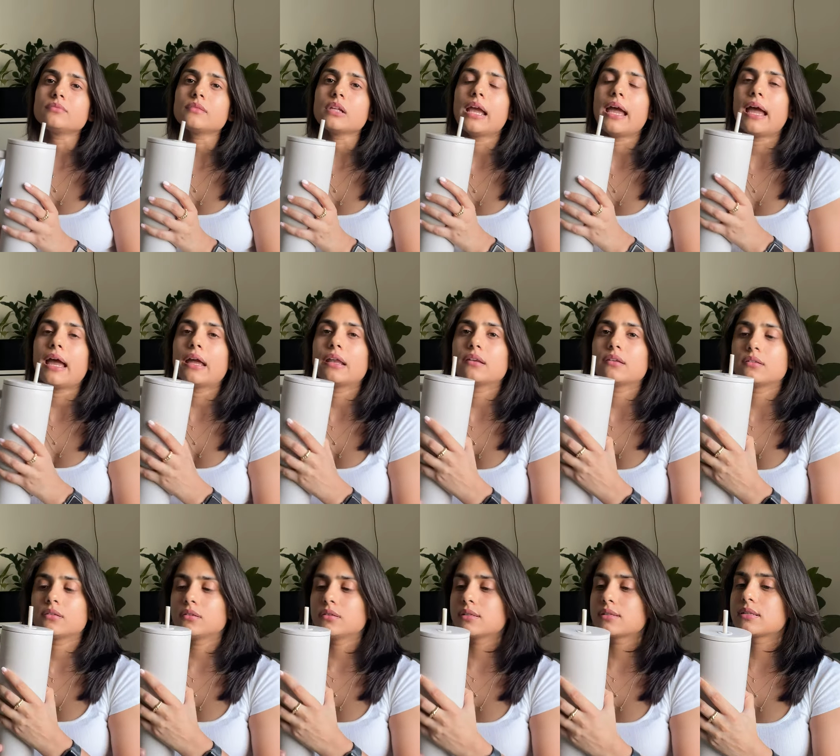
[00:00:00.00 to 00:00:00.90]
and
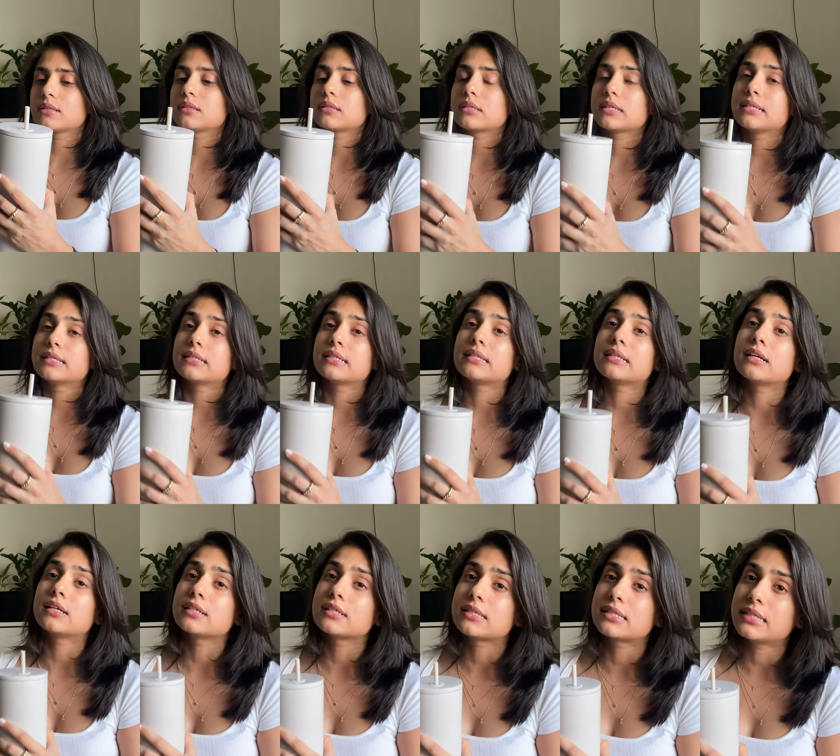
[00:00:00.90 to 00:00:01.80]
uh, this is in
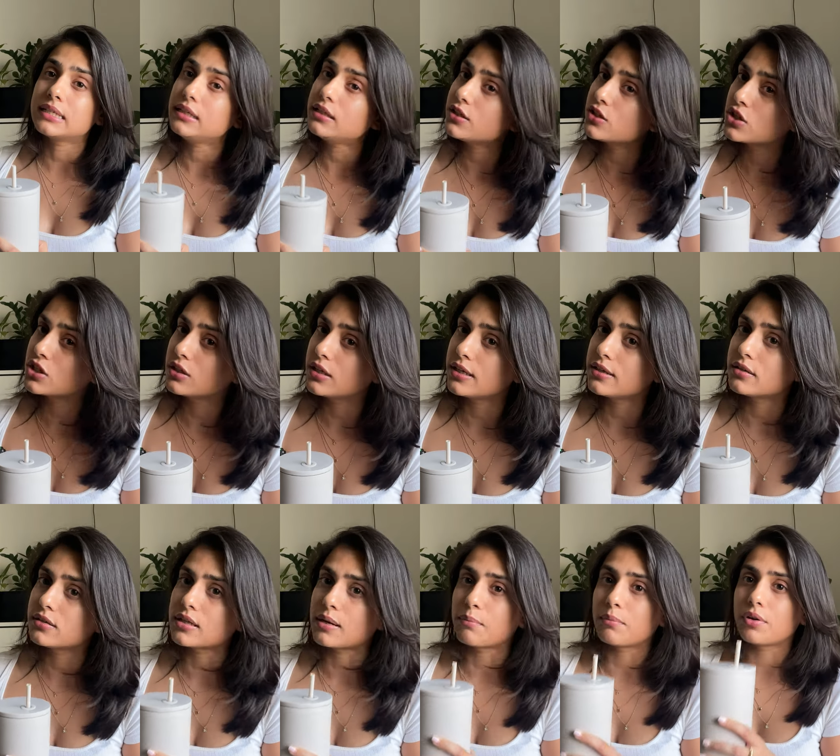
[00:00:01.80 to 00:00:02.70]
a steel
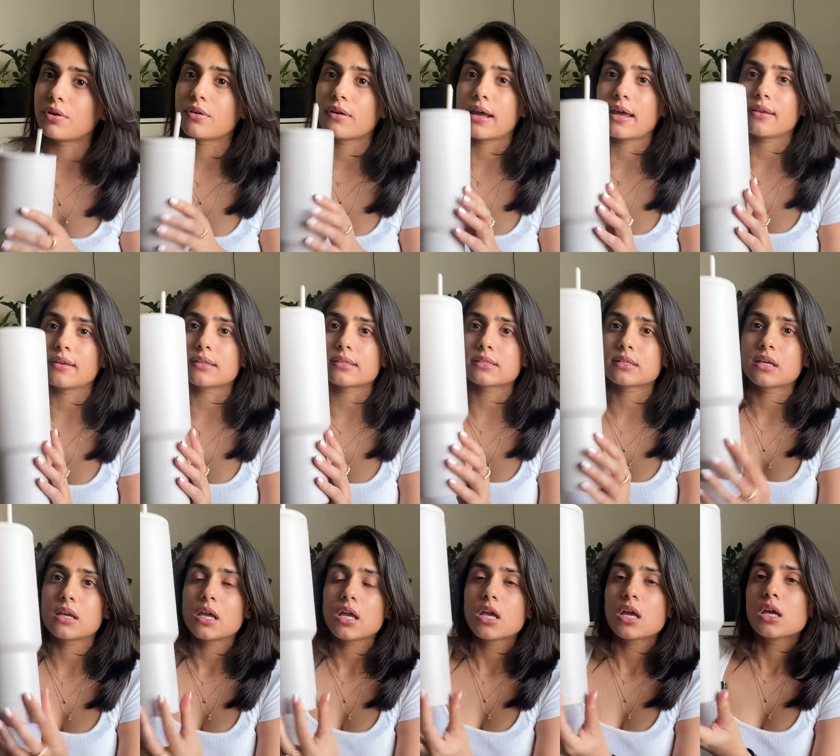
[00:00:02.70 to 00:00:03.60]
insulated tumbler, and it's
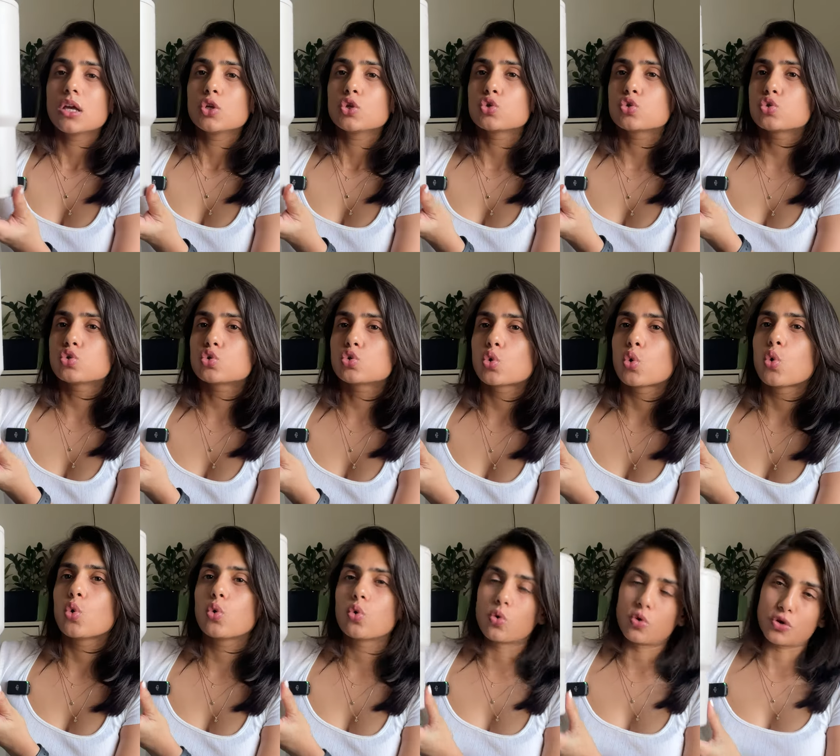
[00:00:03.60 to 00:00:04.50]

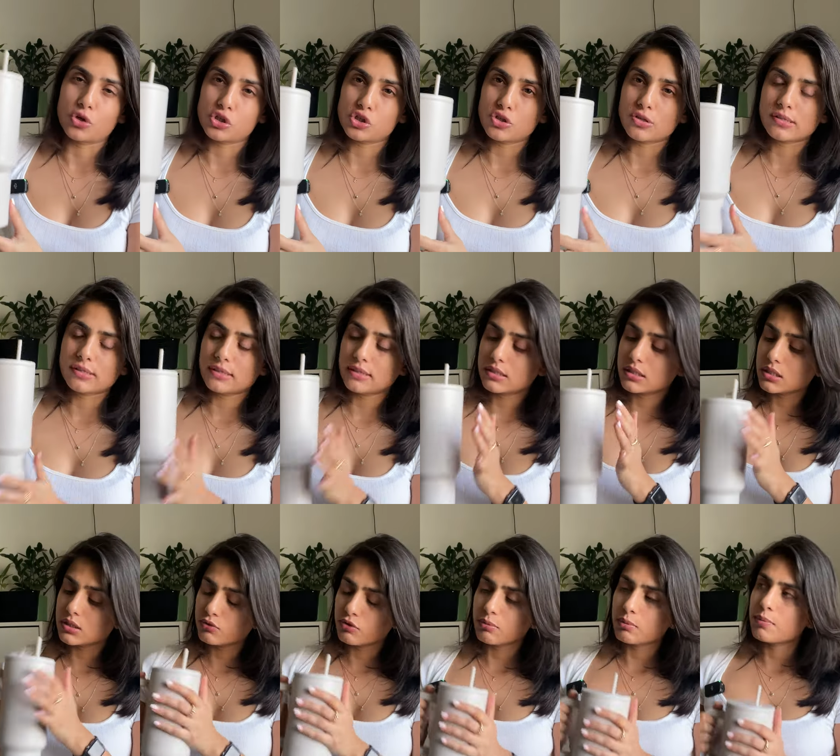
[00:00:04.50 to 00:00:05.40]
so gorgeous. This
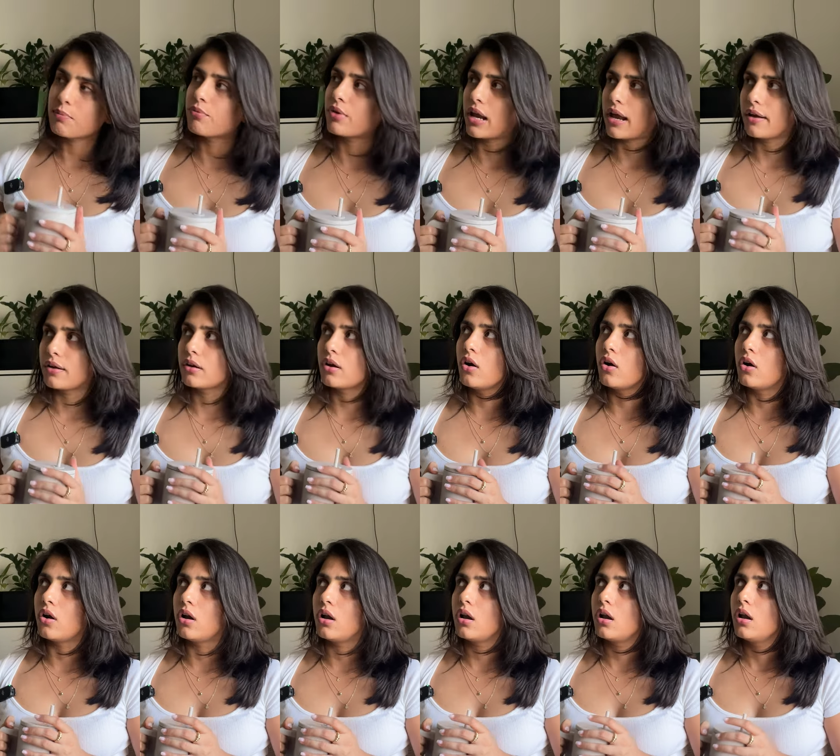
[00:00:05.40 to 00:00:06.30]
is from a brand
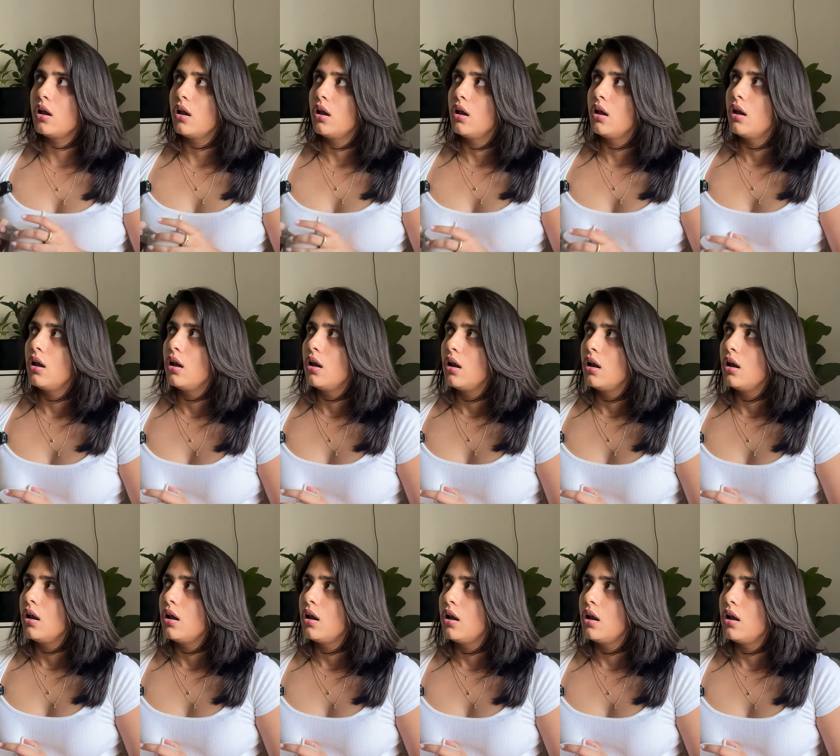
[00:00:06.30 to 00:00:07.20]
called
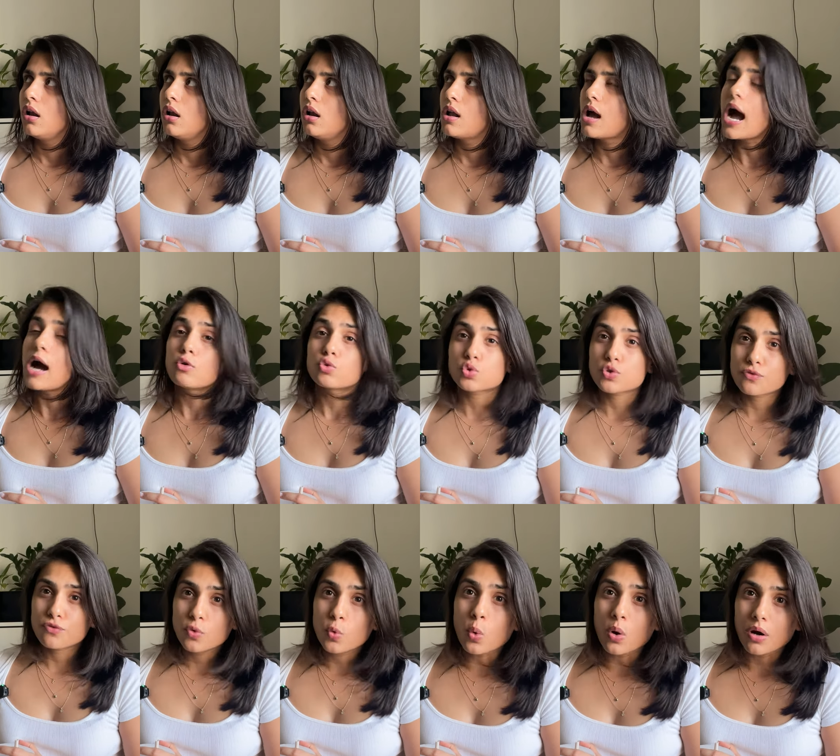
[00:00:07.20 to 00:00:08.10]
House
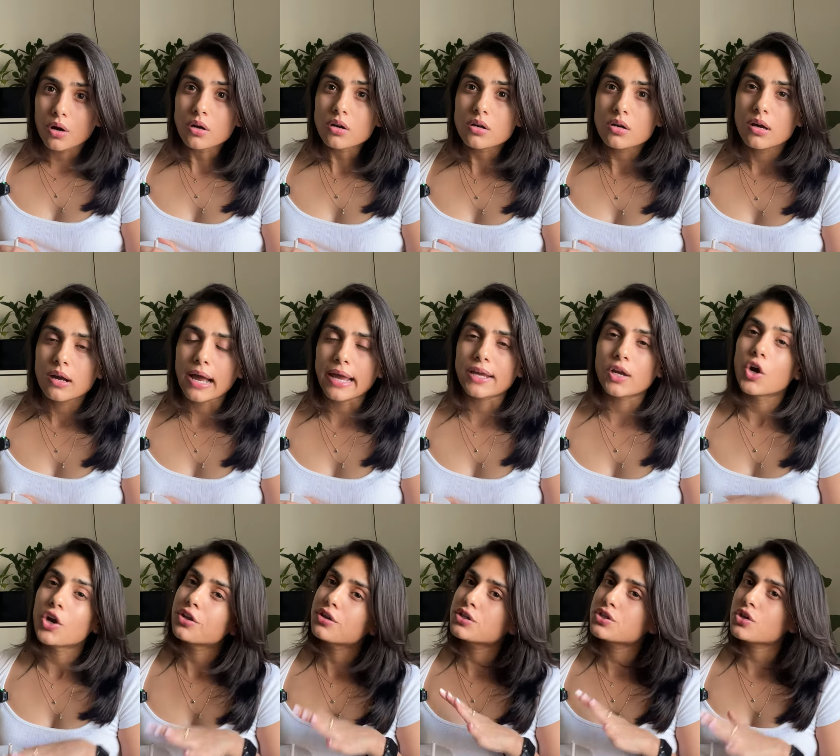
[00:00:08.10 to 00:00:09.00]
of Quirk. I
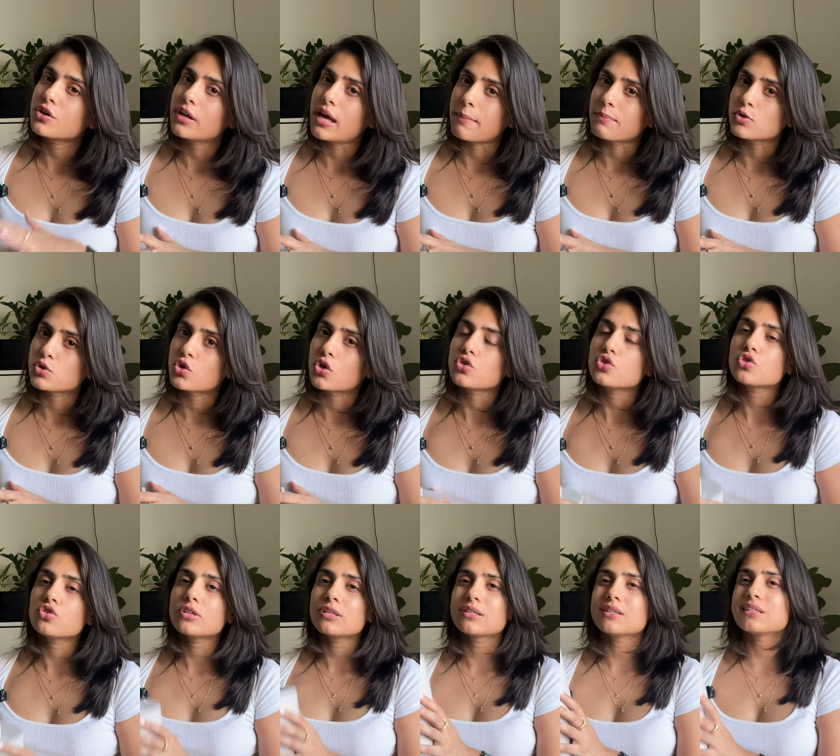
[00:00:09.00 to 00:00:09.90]
got this on Amazon.
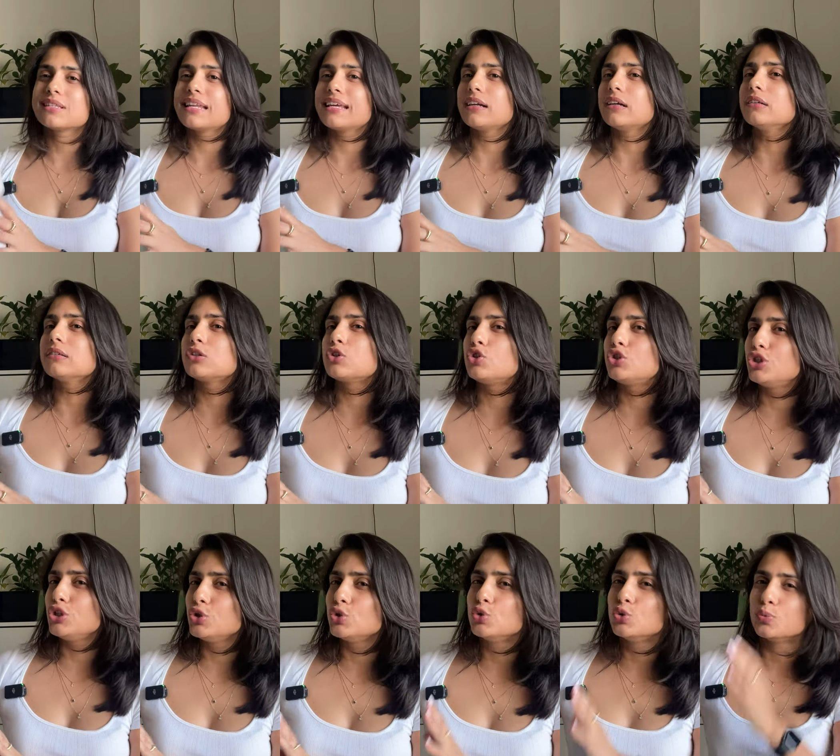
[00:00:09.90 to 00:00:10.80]
So this is like a
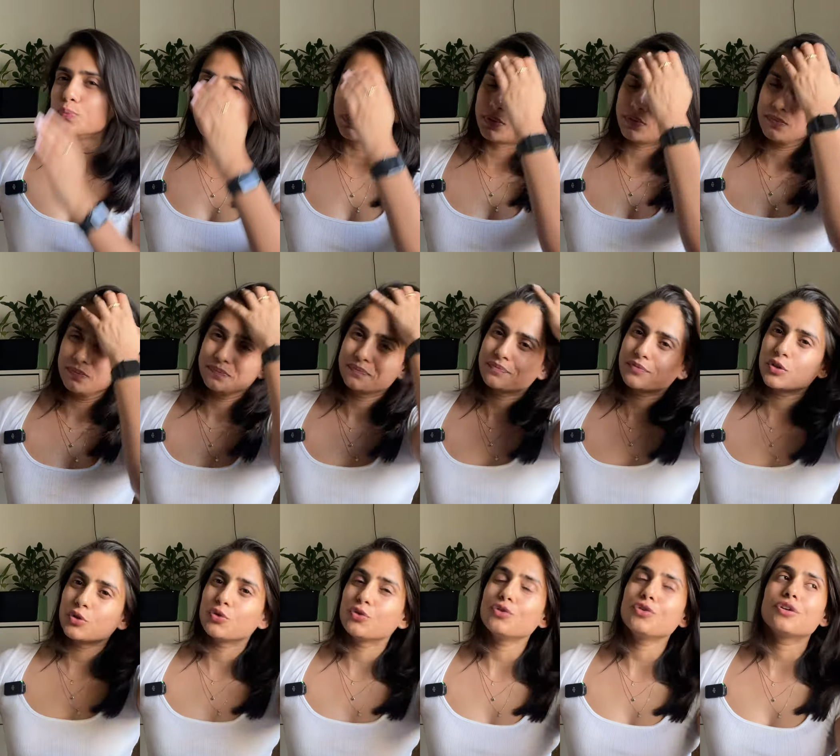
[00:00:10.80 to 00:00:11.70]
dupe,
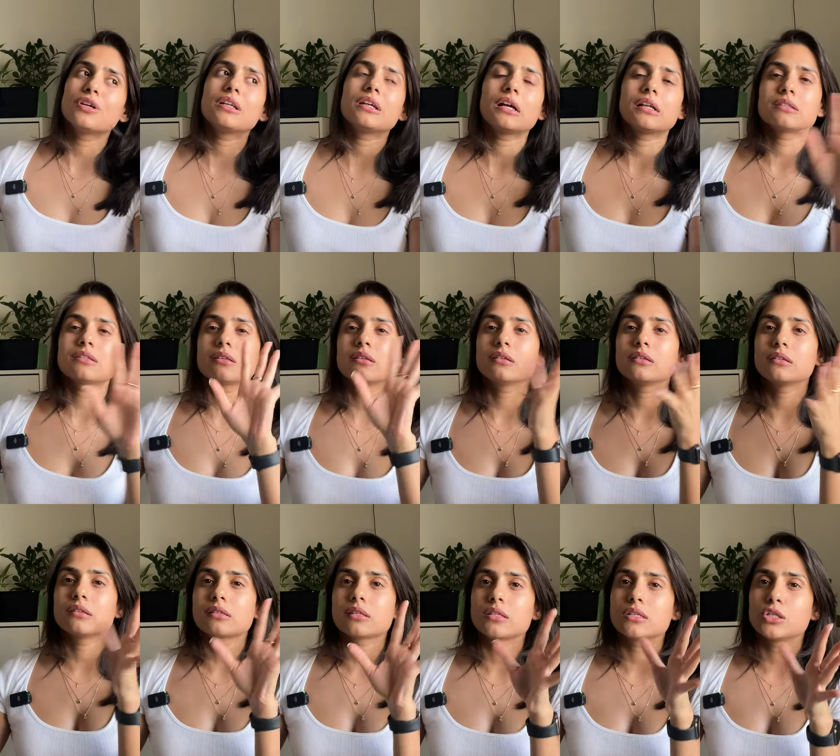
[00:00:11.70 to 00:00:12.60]
you know, you can consider
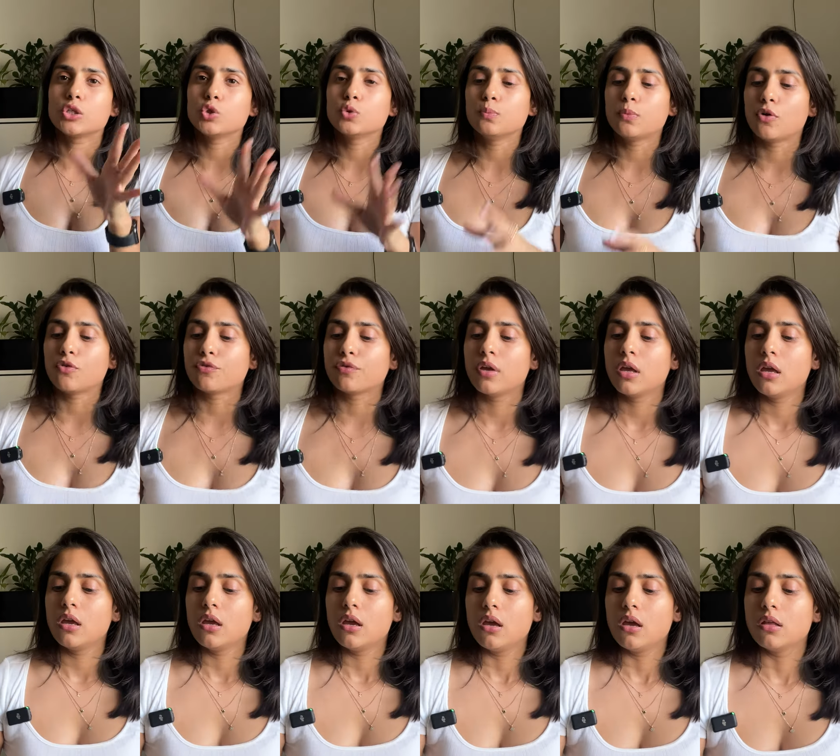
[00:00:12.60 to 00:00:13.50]
this a dupe of
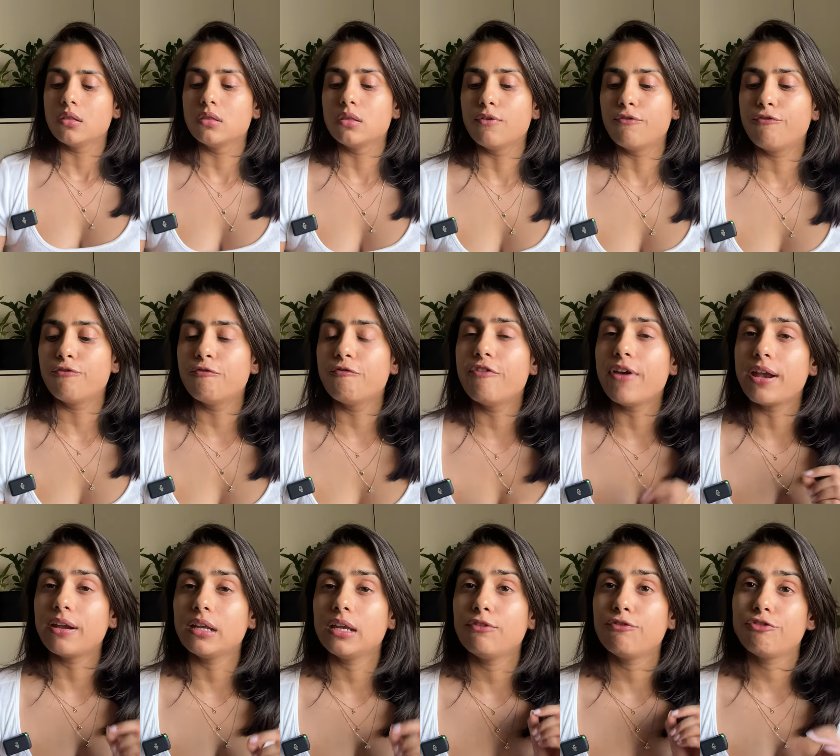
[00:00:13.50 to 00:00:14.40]
the
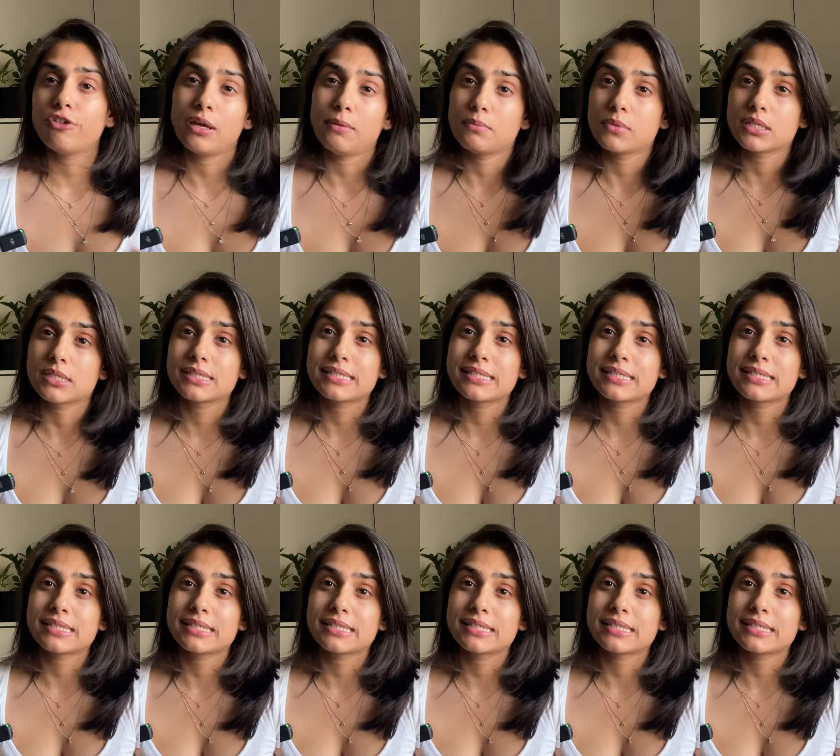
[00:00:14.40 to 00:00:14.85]
very famous